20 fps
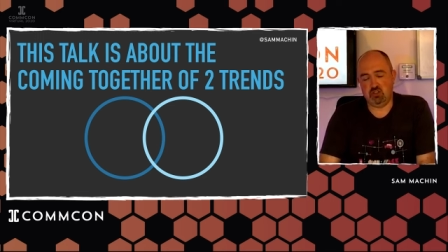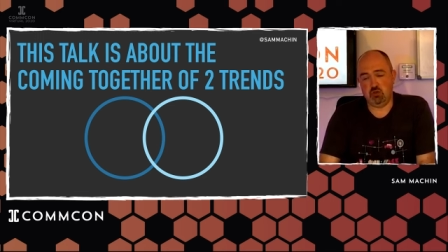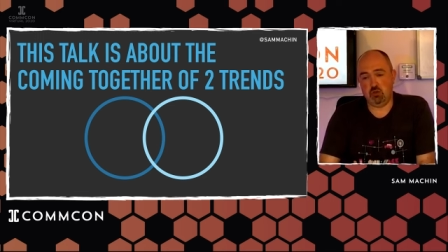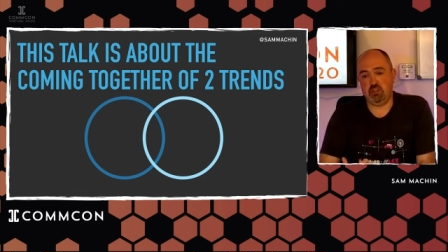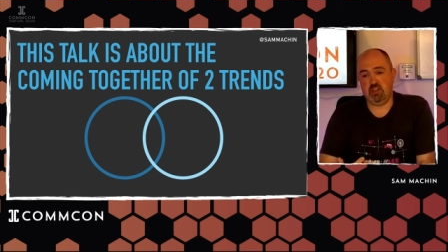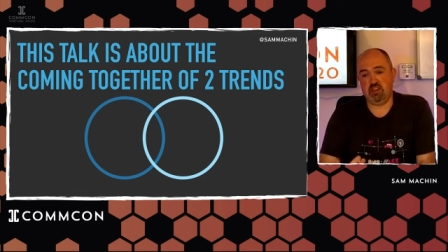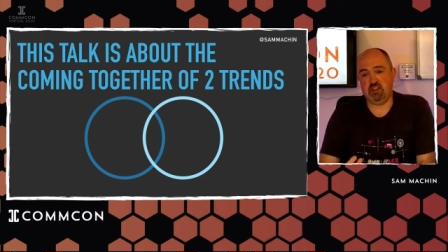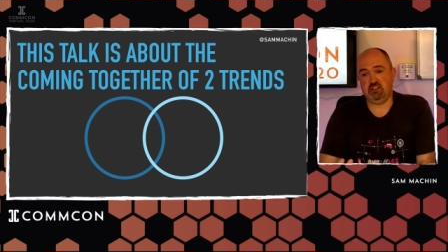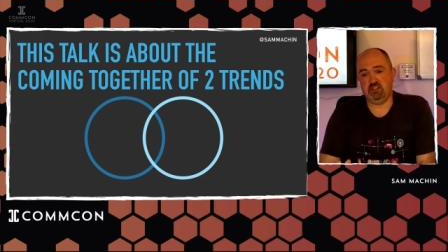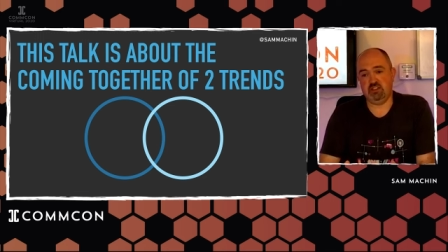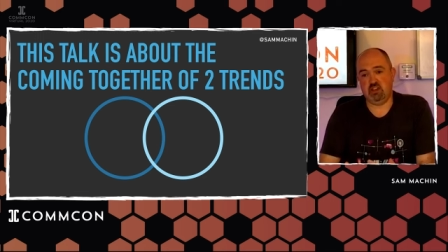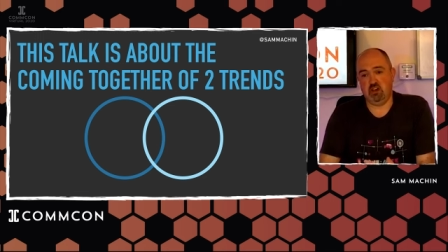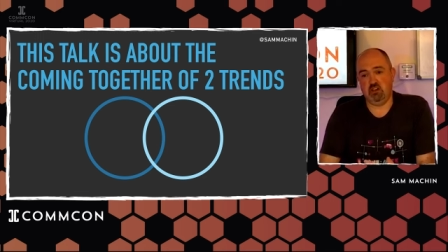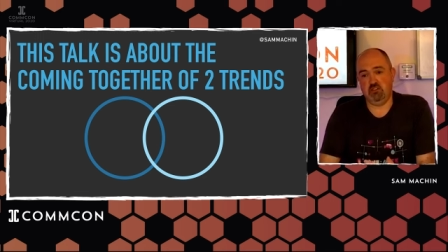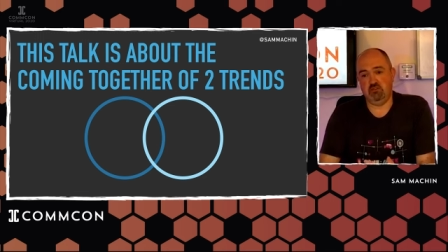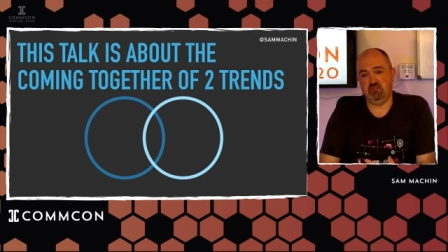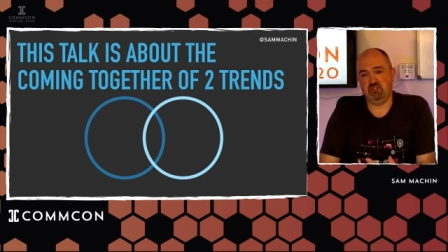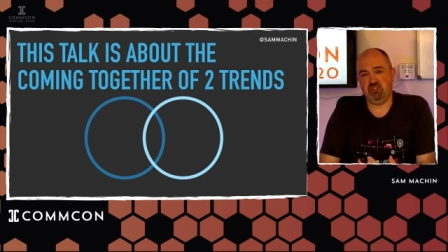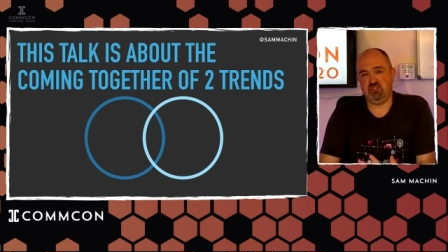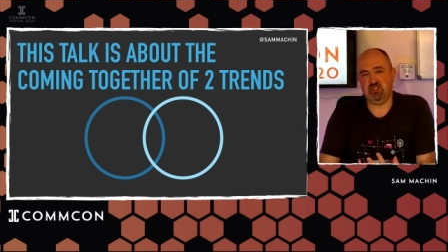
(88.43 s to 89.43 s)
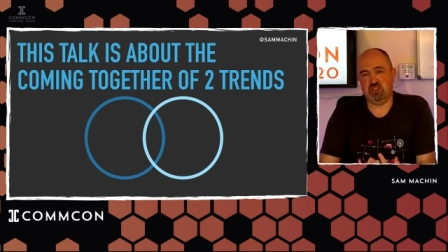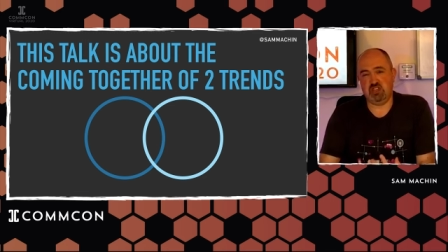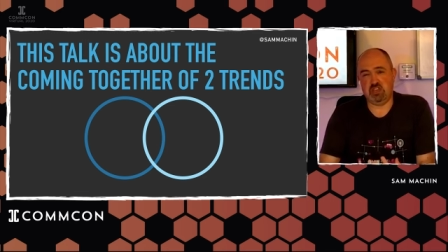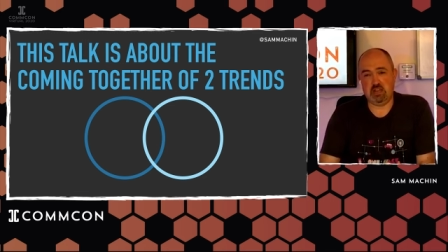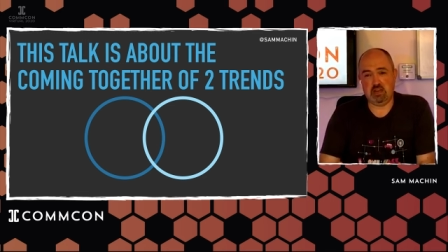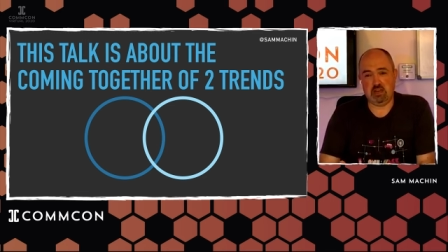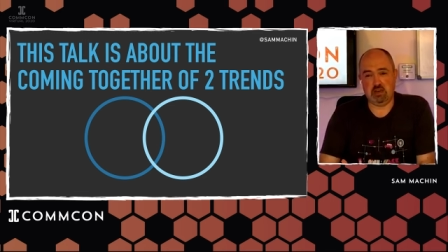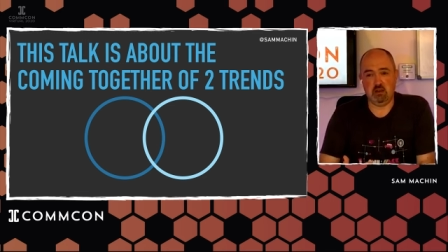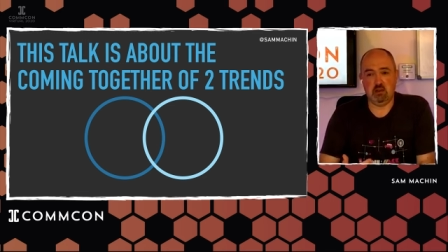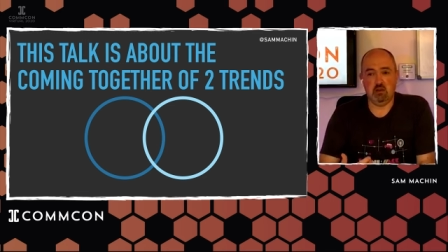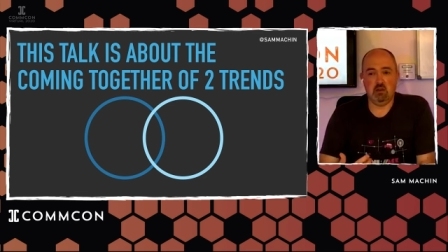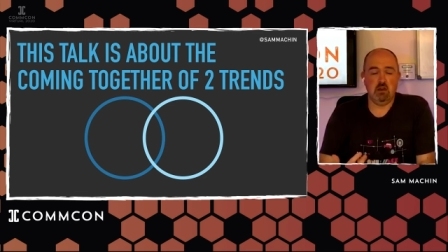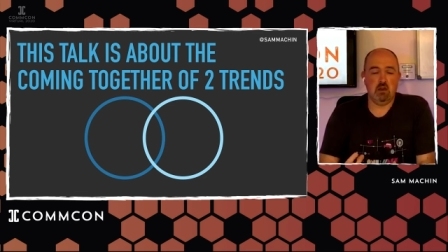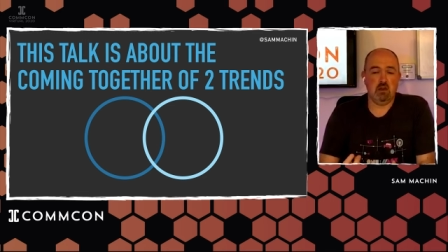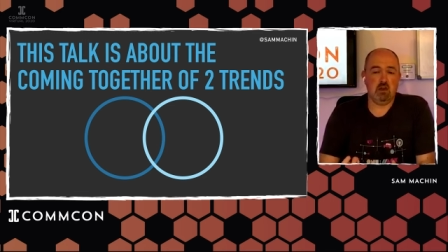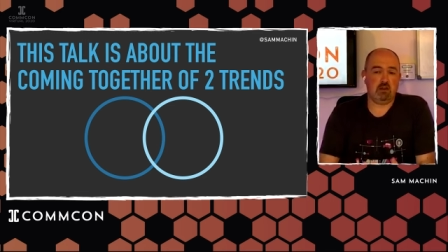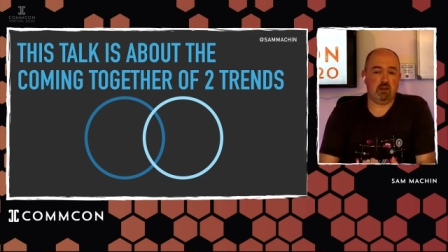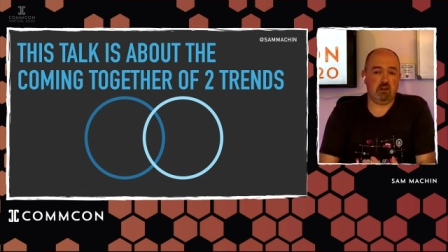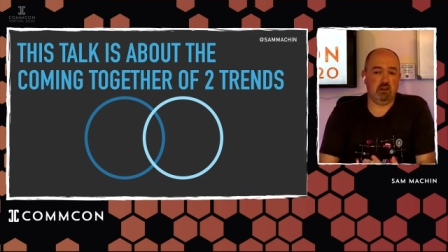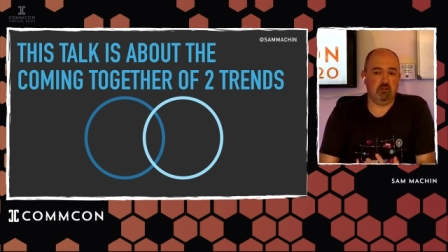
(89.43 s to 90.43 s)
two things that I've seen
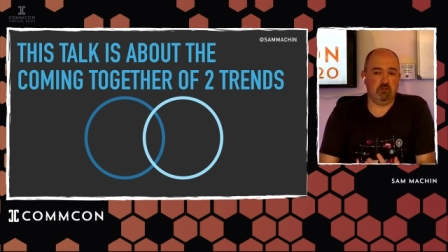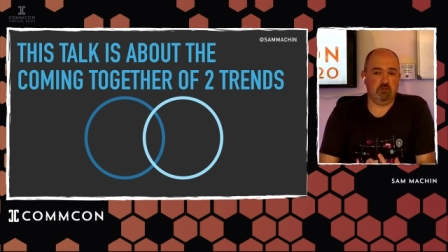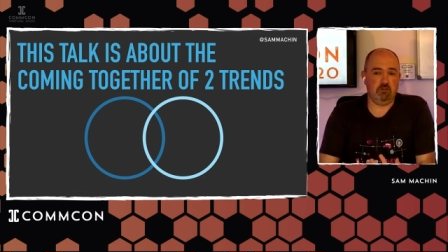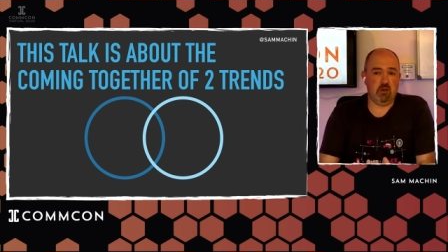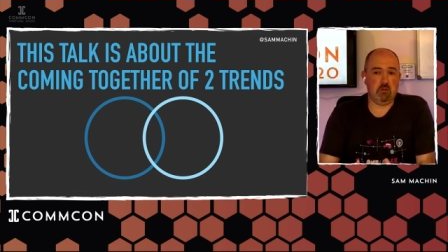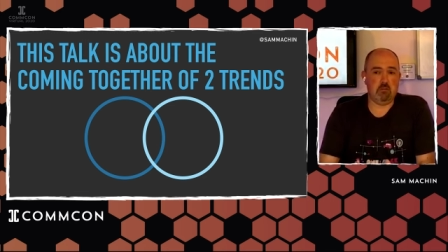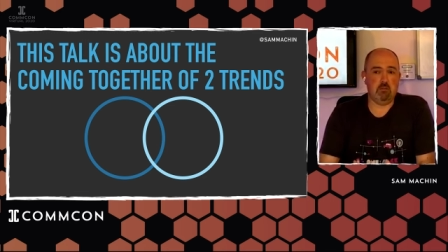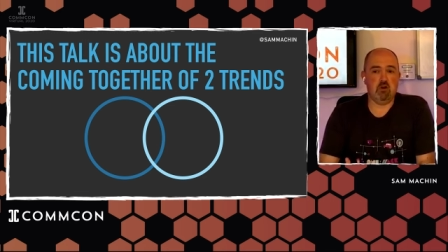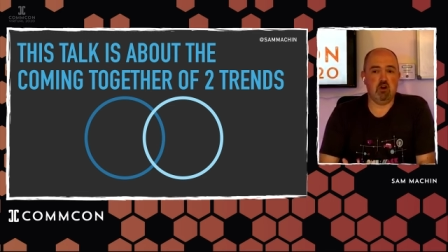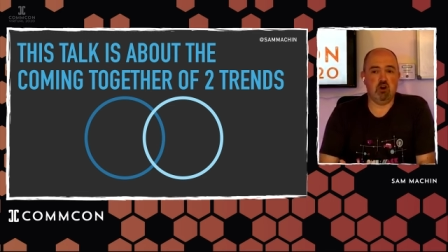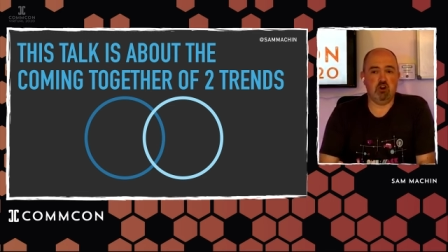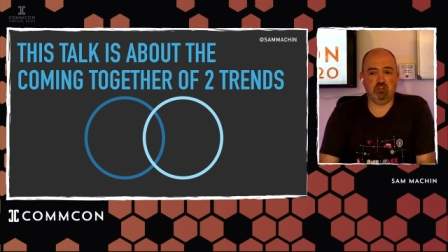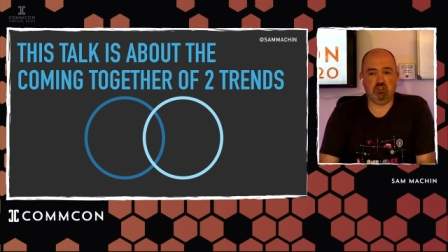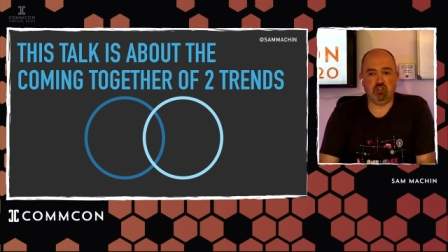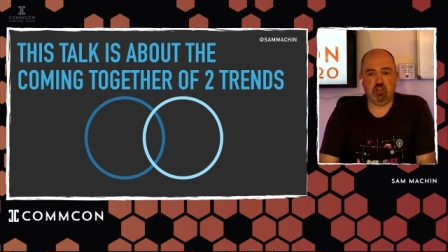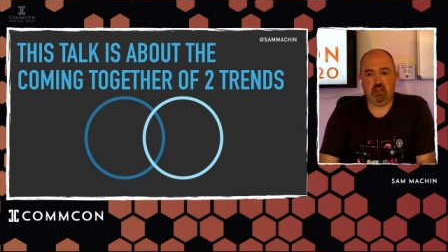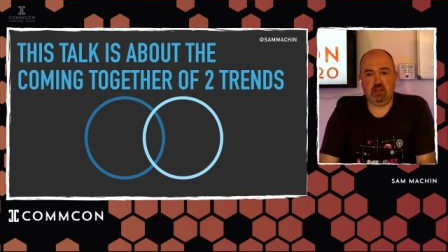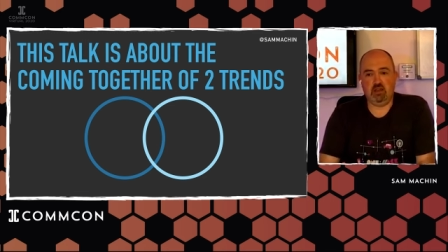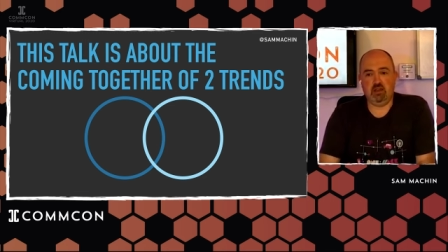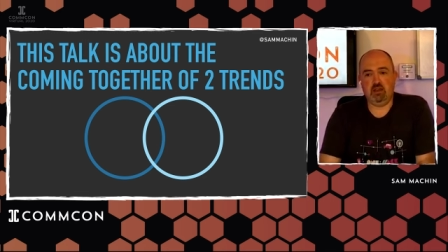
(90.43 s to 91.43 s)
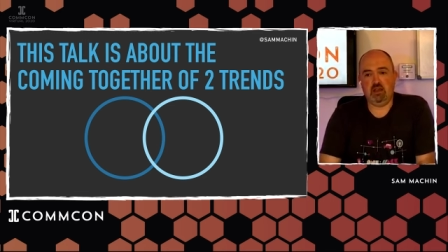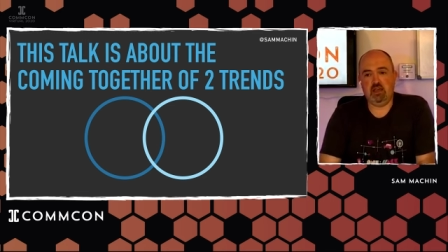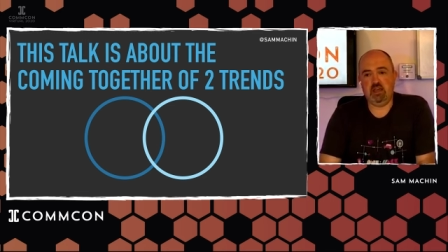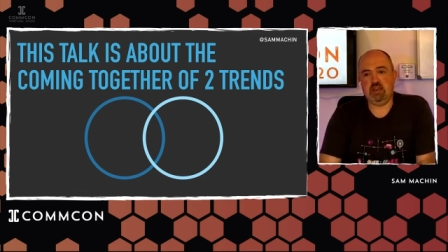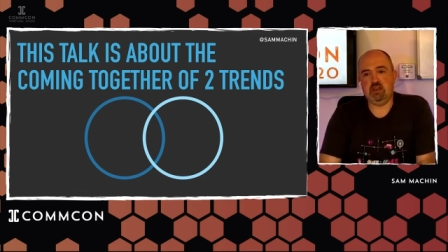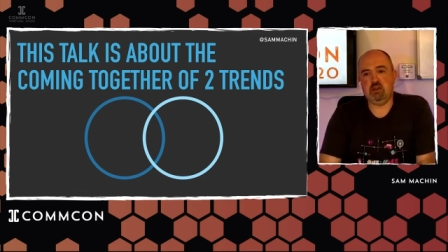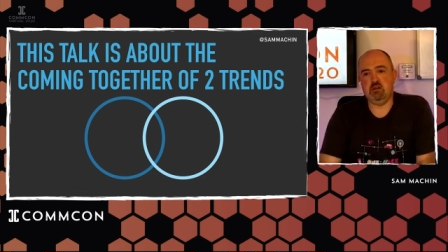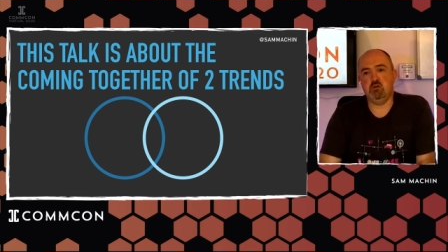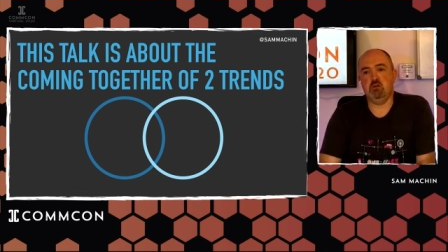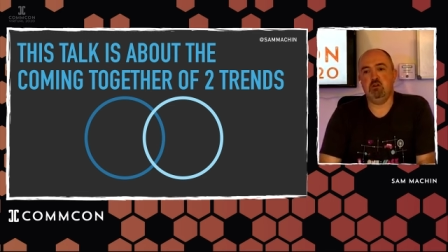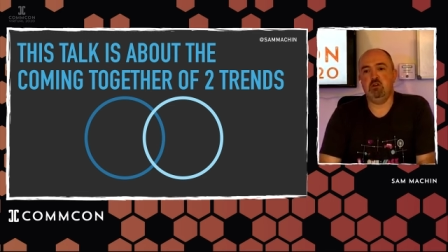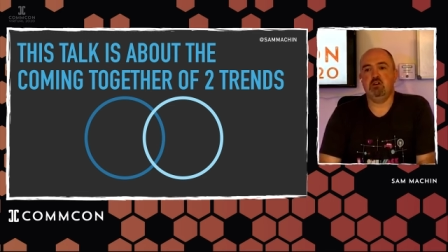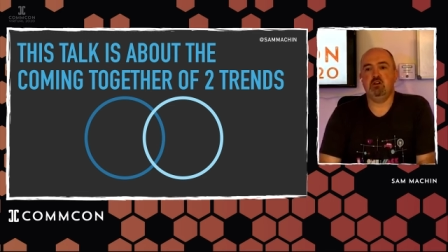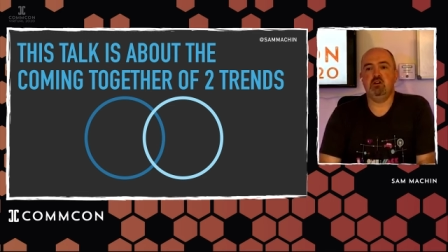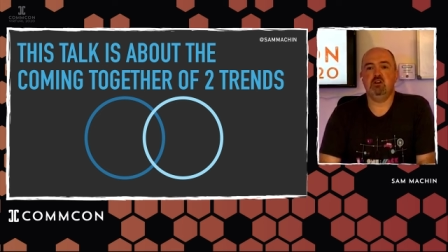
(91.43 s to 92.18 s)
kind of emerging in